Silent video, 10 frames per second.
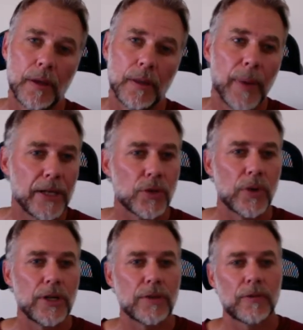The major
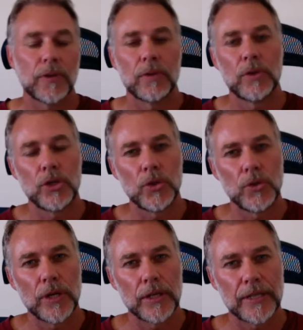reason for the
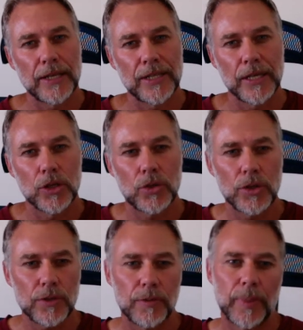renewed desi
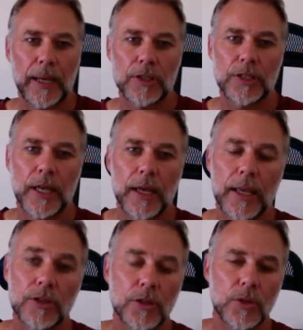interest from Pakistan
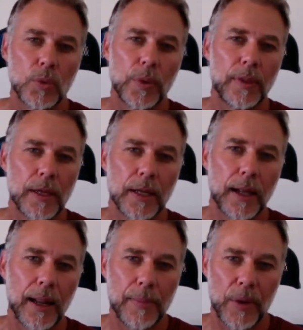has to do with the
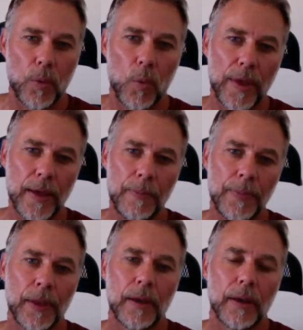inclement weather
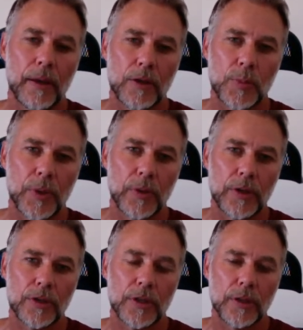
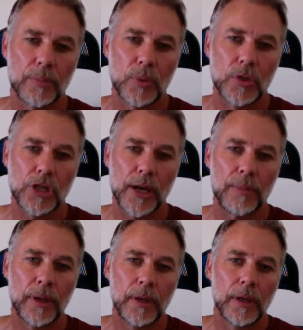experienced in the
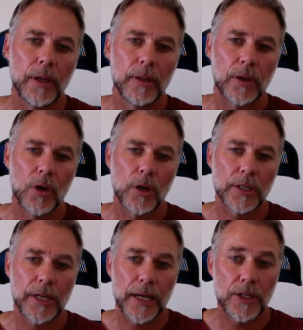Punjab and the
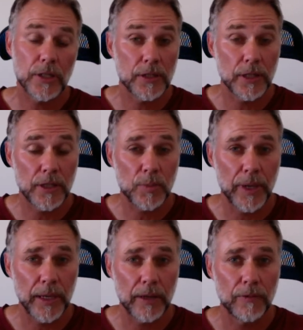connotations that this
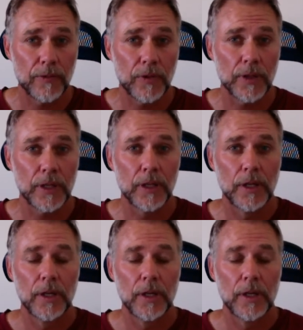may have for the